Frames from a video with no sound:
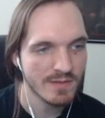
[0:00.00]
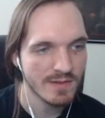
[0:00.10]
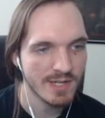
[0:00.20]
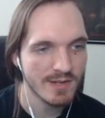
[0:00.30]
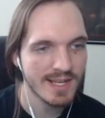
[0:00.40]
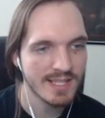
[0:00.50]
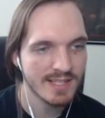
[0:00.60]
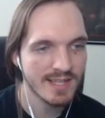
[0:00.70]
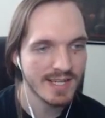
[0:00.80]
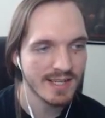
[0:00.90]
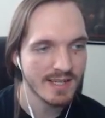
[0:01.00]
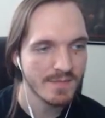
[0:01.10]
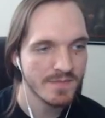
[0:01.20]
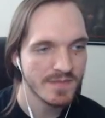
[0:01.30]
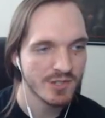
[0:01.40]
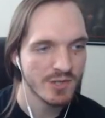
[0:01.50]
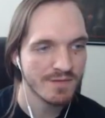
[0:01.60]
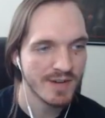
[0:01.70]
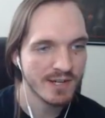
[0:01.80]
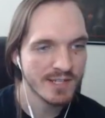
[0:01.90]
You get into like a Street
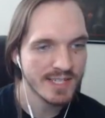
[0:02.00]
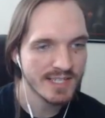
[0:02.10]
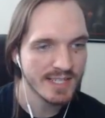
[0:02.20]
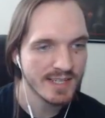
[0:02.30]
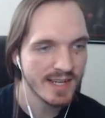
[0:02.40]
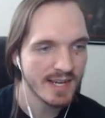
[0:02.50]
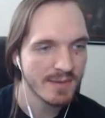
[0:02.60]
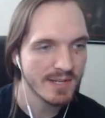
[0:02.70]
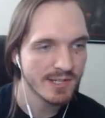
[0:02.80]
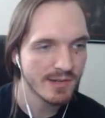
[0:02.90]
Fighter Dizzy animation.